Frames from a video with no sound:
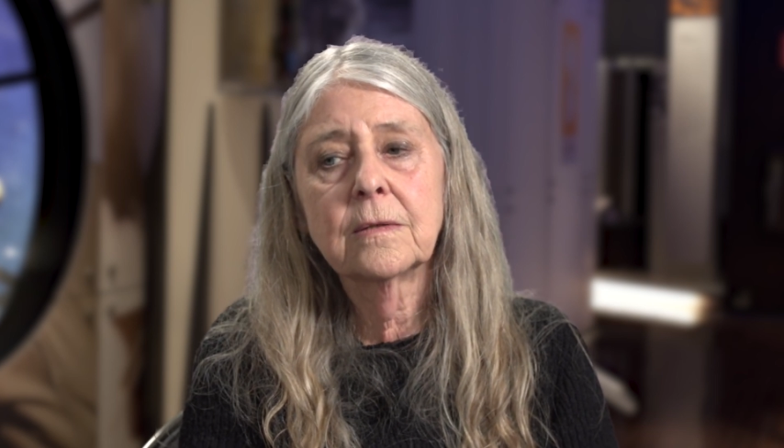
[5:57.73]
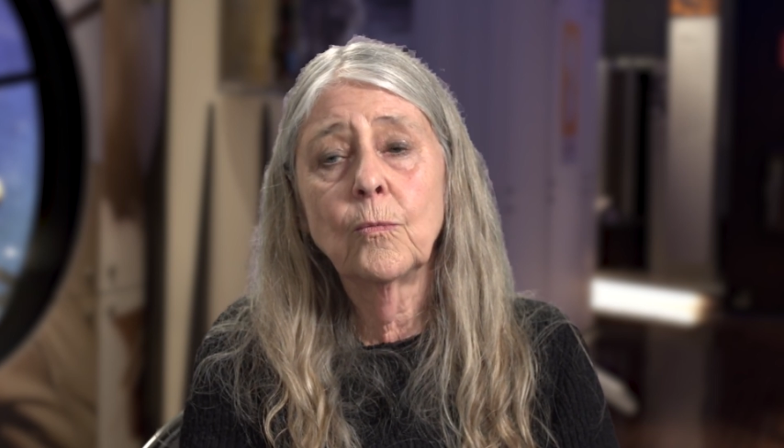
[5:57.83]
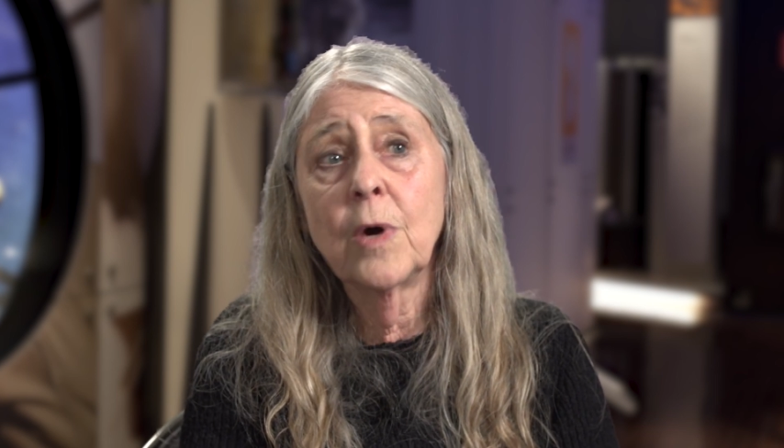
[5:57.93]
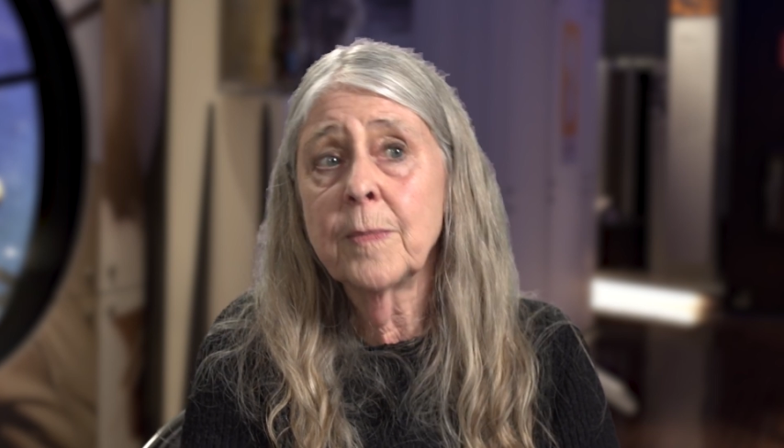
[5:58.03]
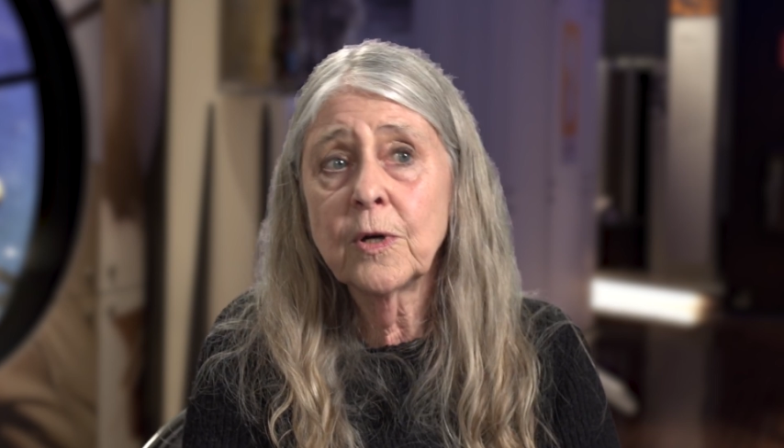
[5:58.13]

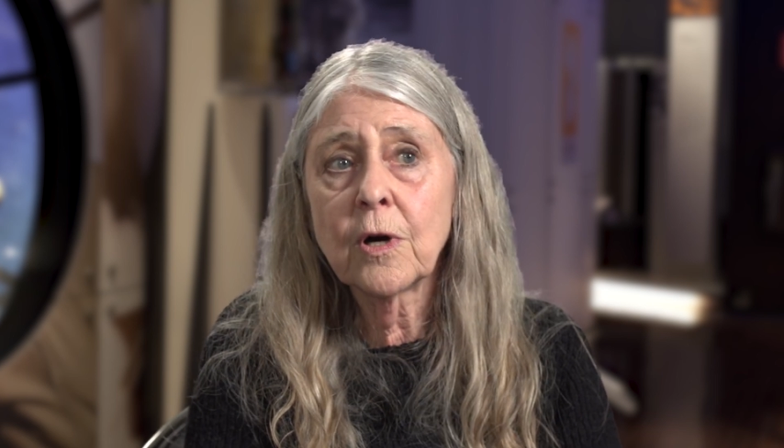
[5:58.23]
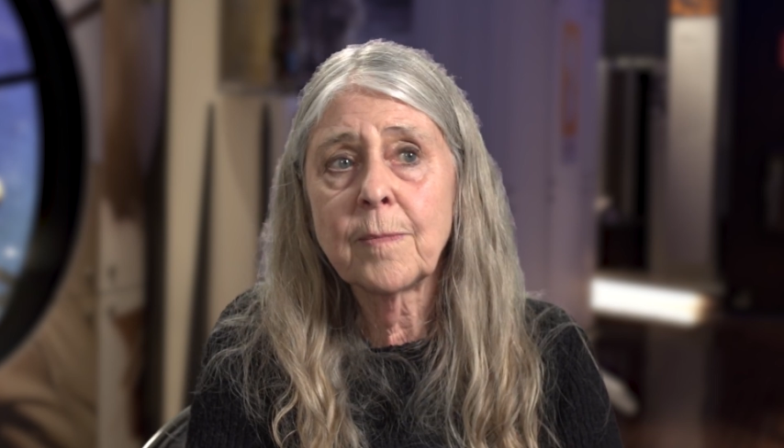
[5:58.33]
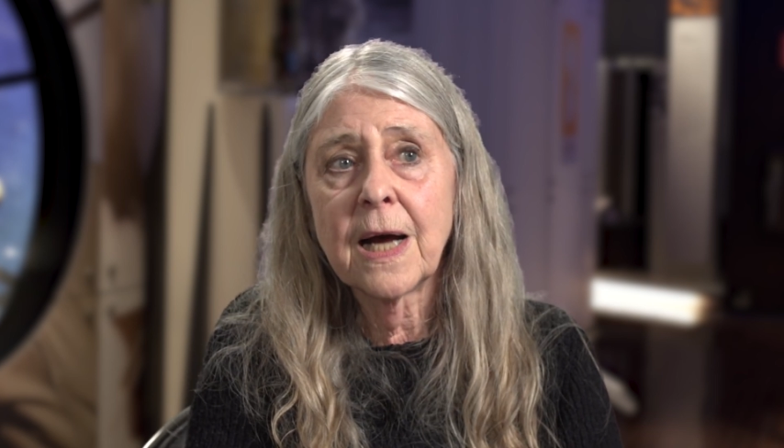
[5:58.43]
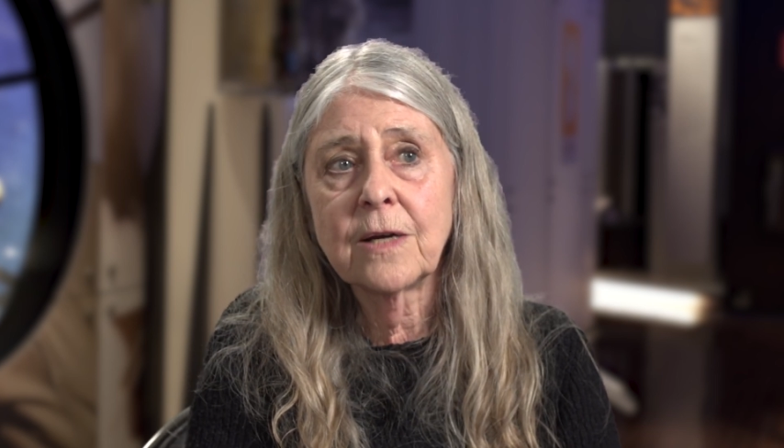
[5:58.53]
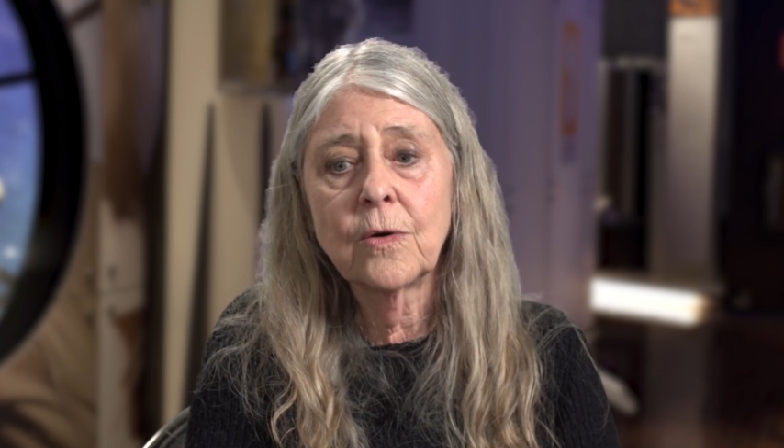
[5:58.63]
women or
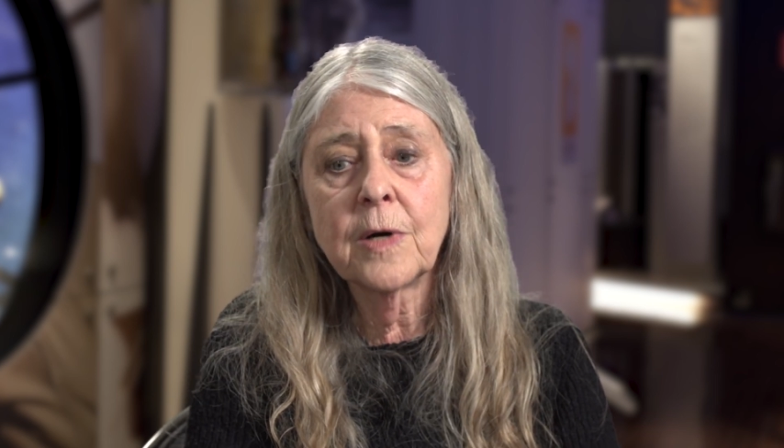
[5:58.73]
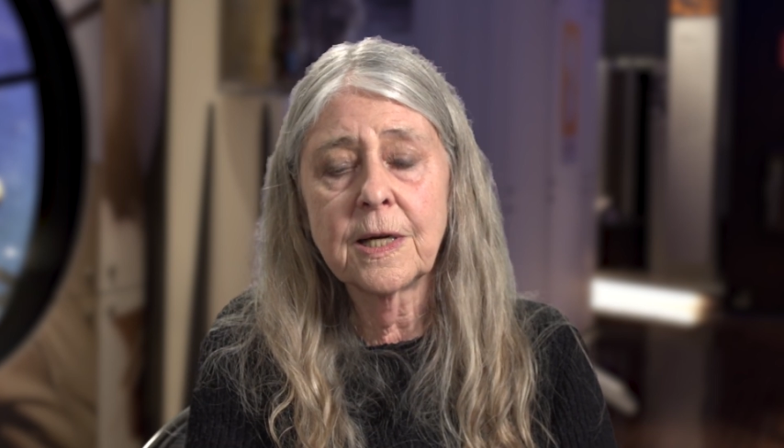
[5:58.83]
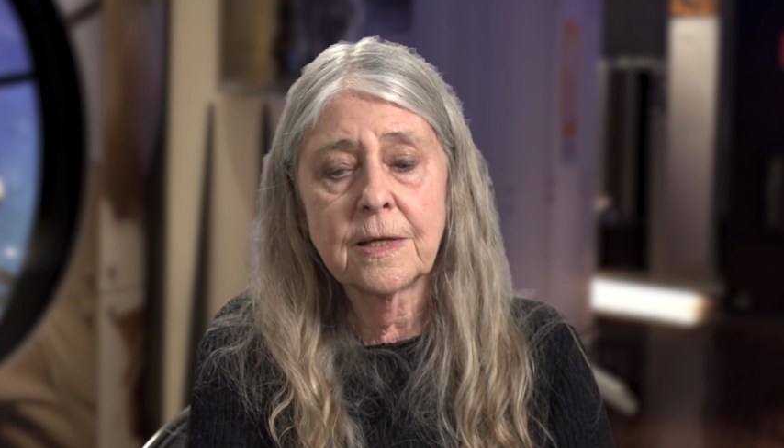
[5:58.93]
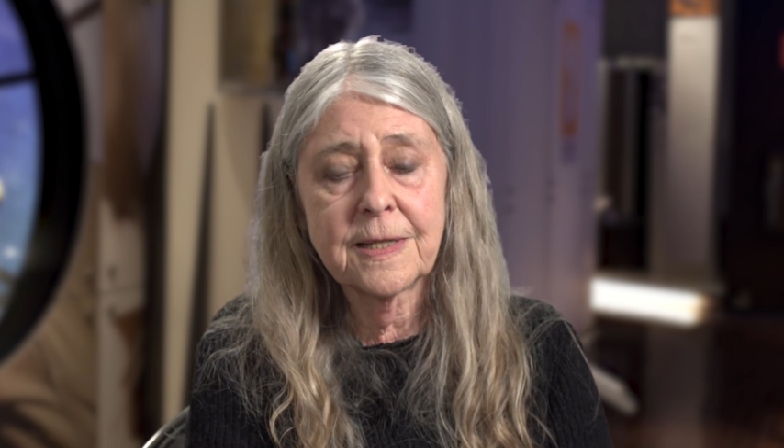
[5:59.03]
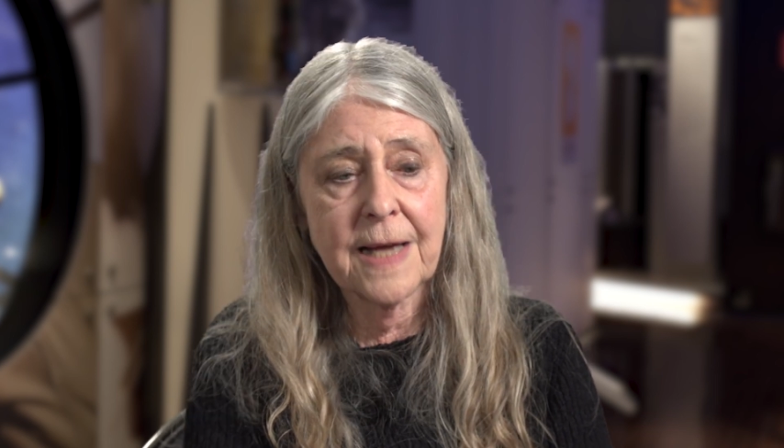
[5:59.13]

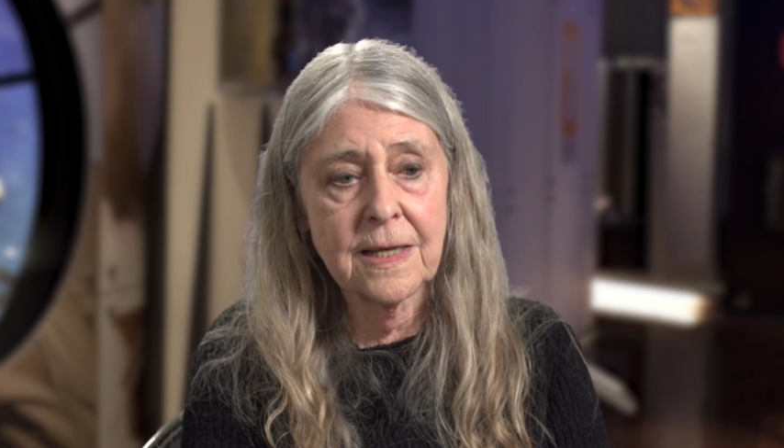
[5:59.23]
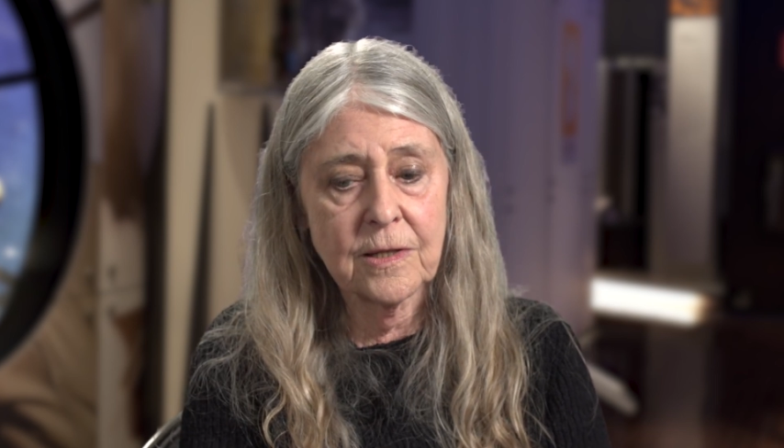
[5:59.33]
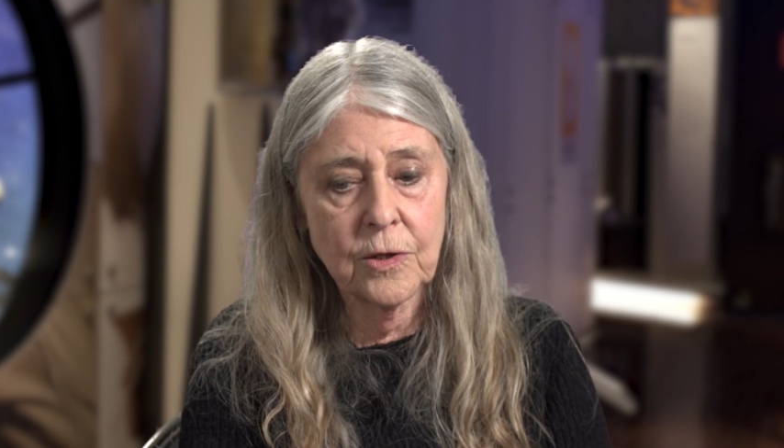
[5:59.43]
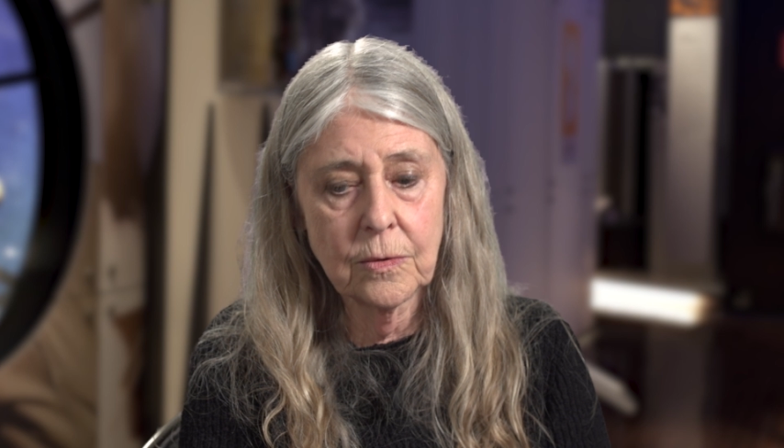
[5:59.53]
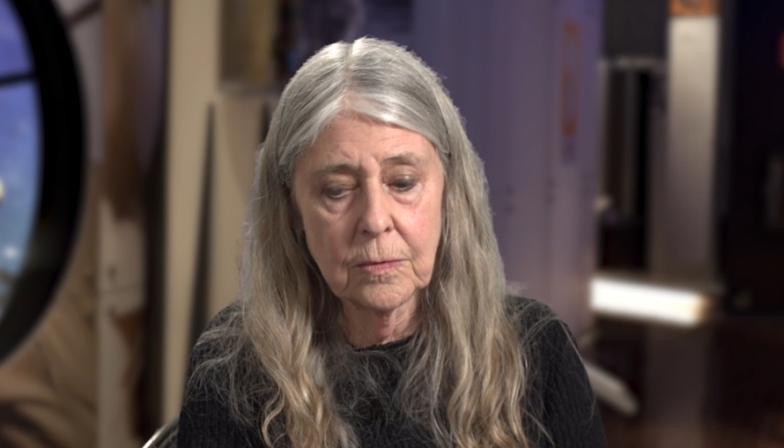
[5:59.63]
minorities as
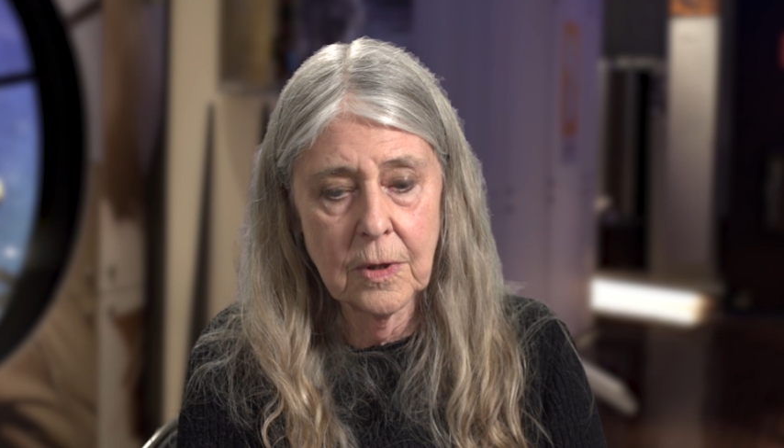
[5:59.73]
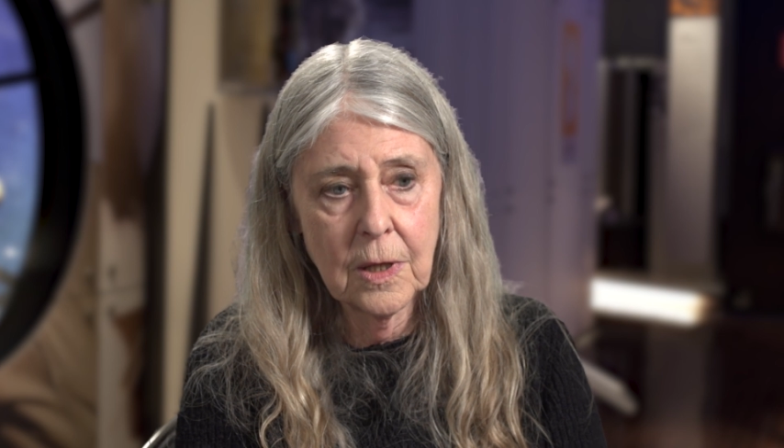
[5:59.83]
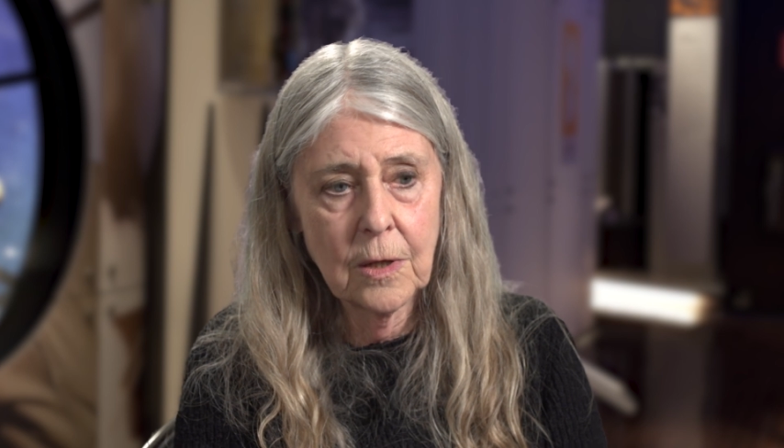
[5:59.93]
to